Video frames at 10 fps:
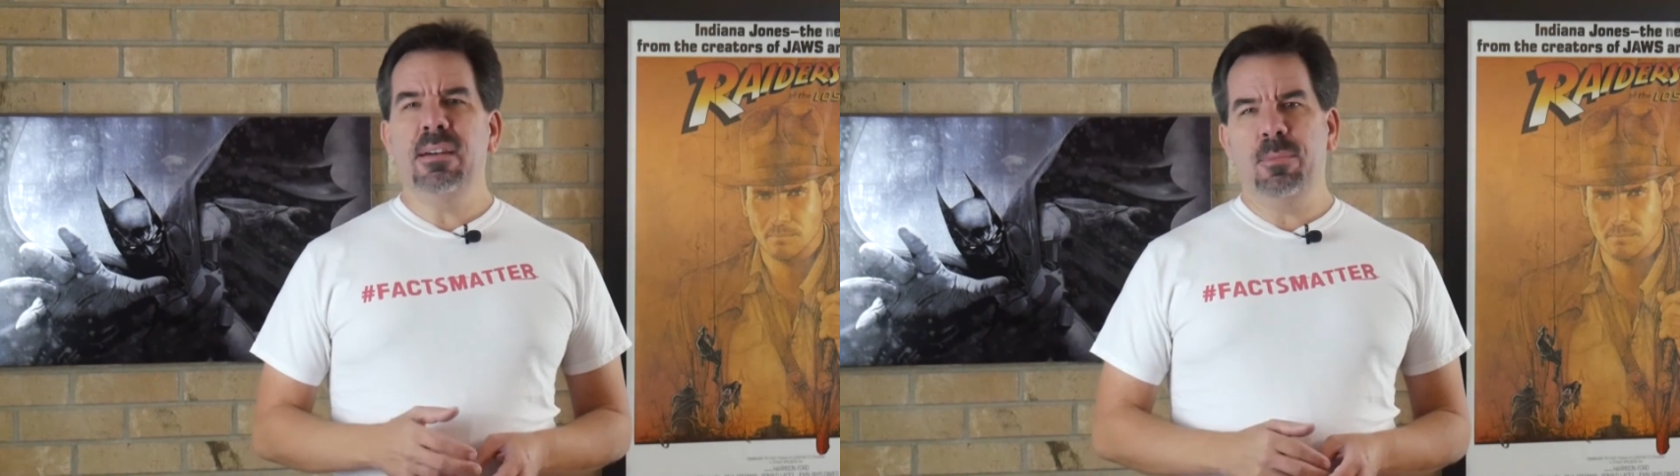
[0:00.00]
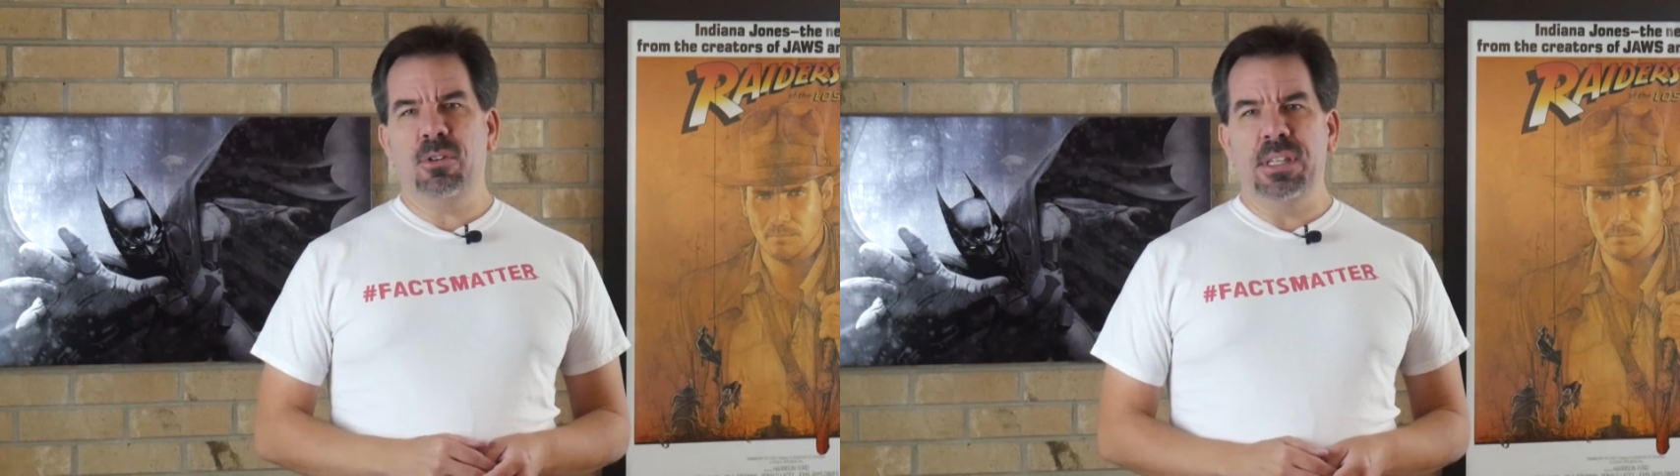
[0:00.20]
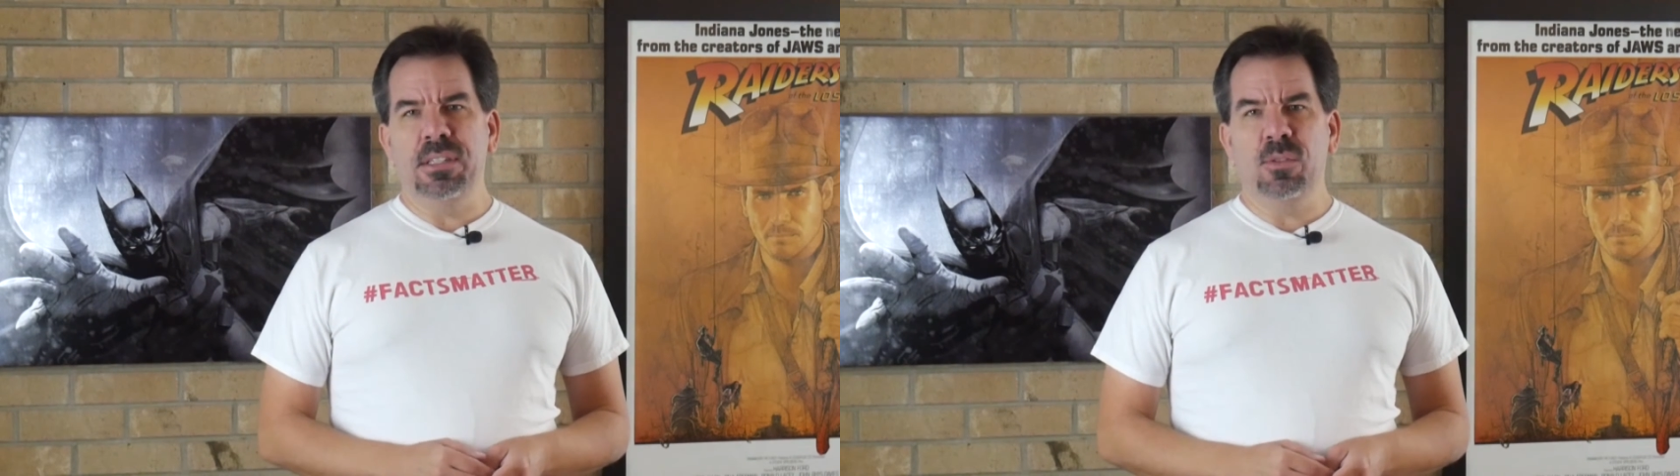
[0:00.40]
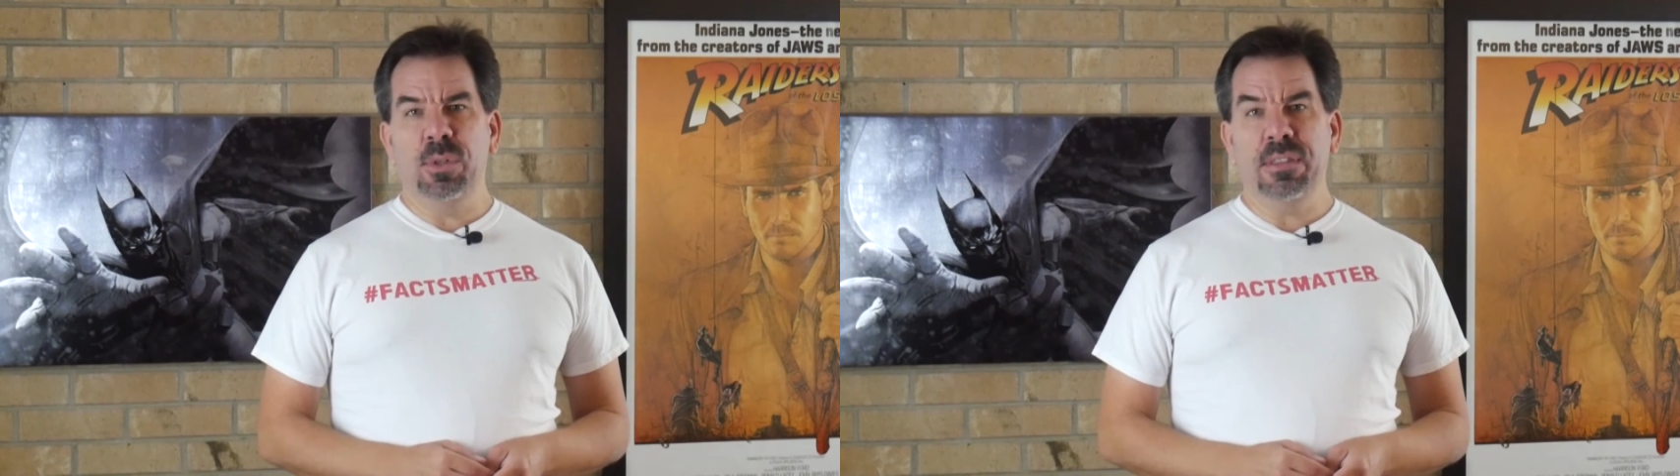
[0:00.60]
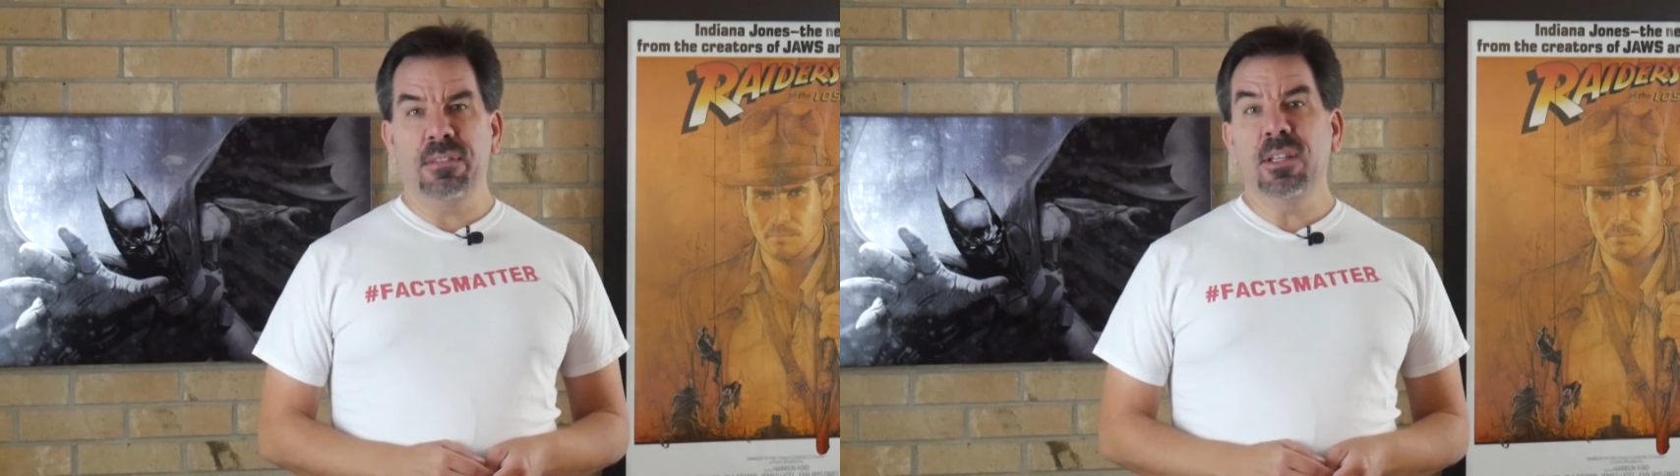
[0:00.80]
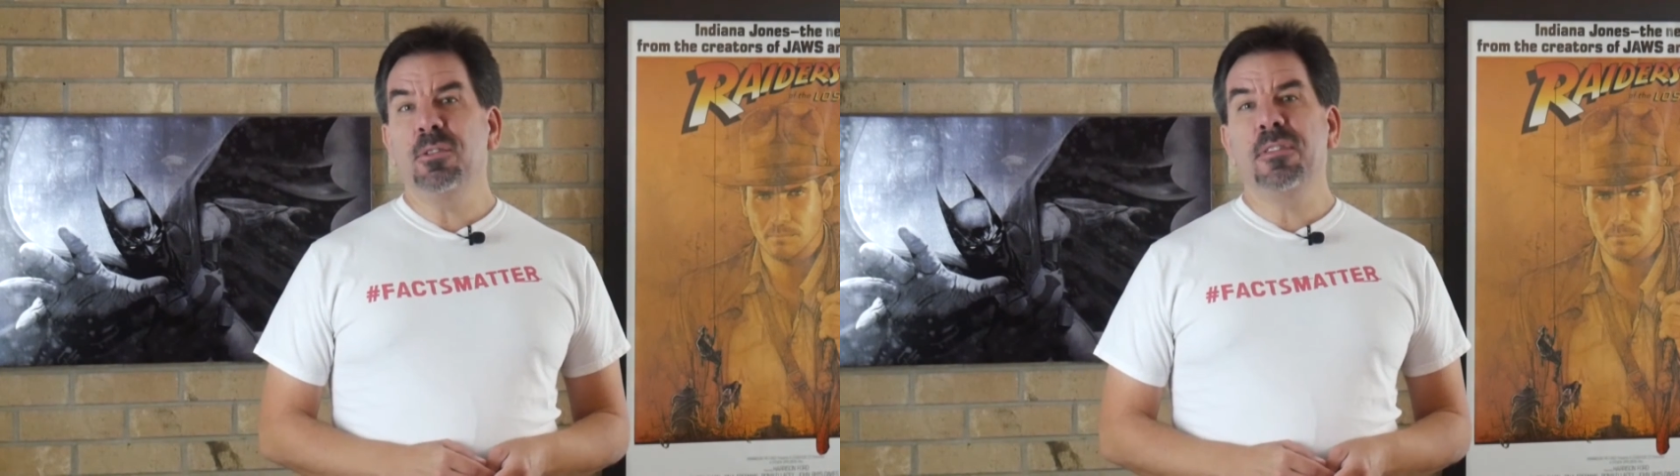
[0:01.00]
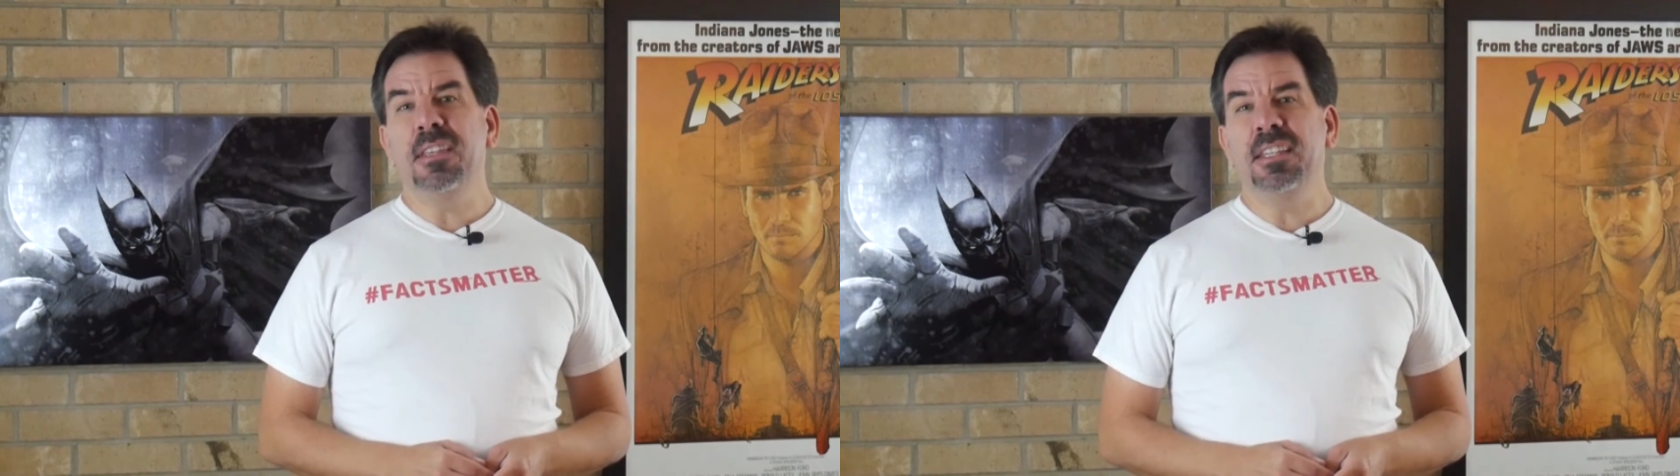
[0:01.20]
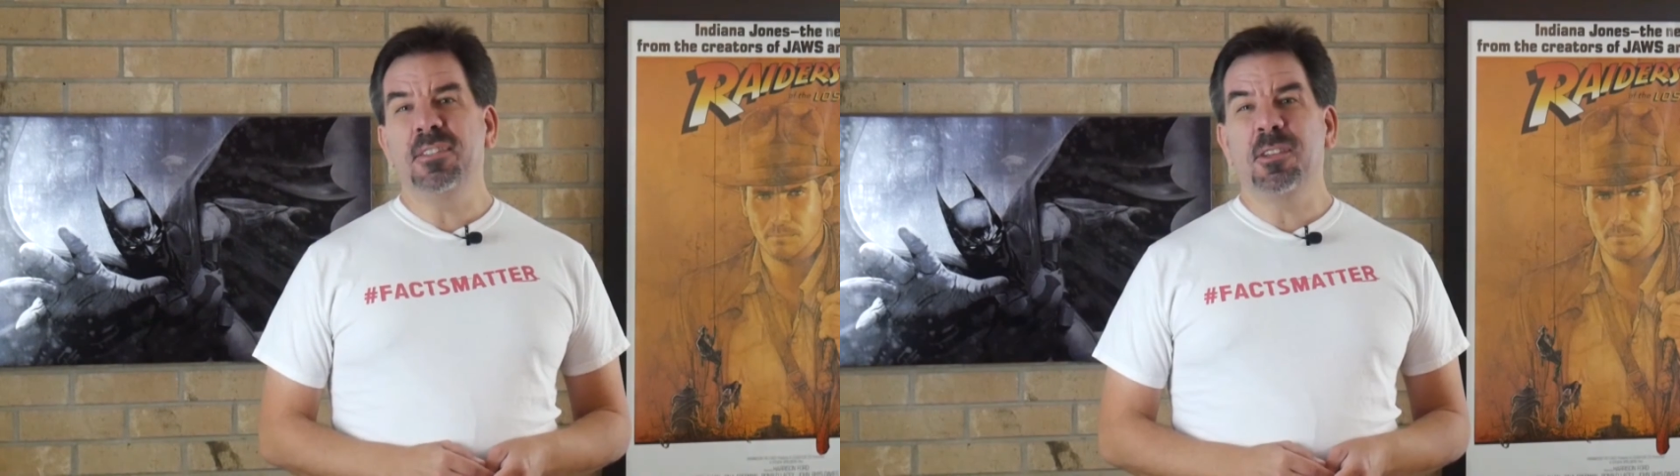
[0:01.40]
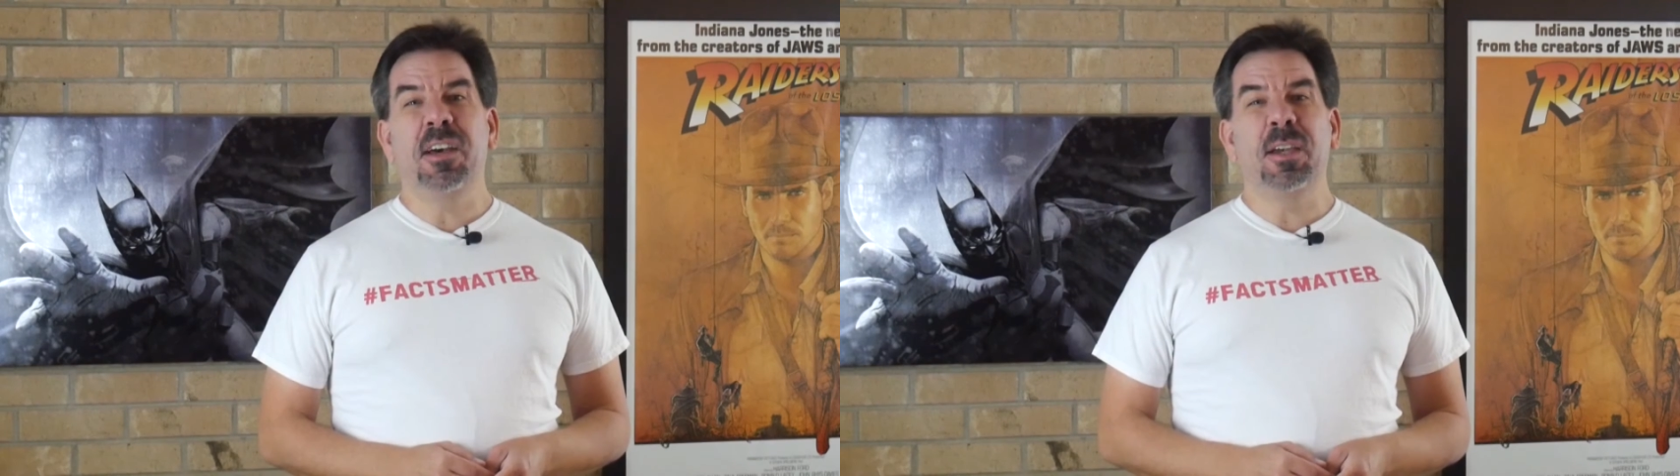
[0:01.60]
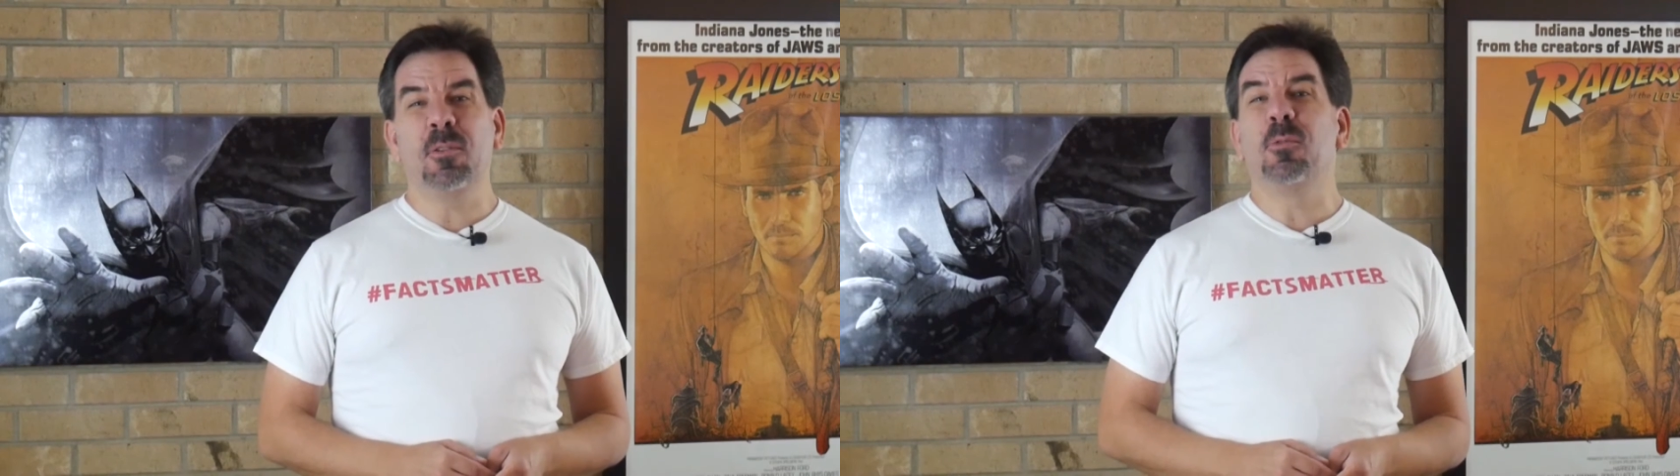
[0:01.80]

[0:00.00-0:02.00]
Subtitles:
liberties with little things like